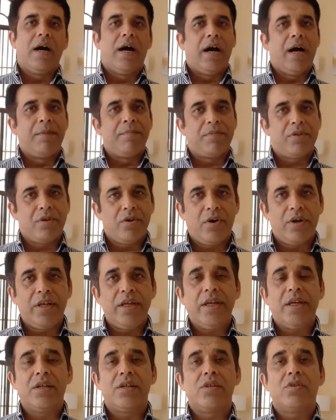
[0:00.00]
I'm
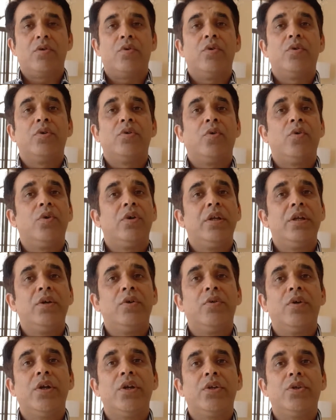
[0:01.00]
sorry, it is only
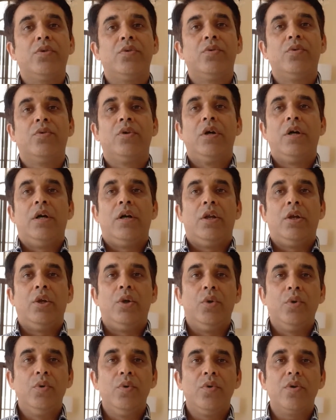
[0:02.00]
going to
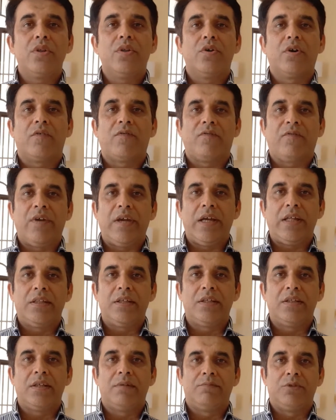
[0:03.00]
lose your faith
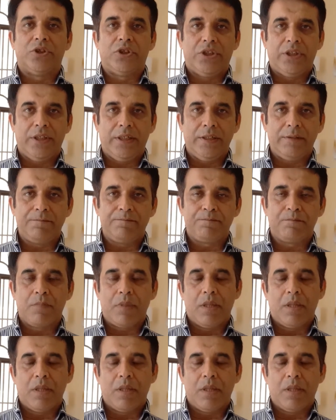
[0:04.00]
in the machine,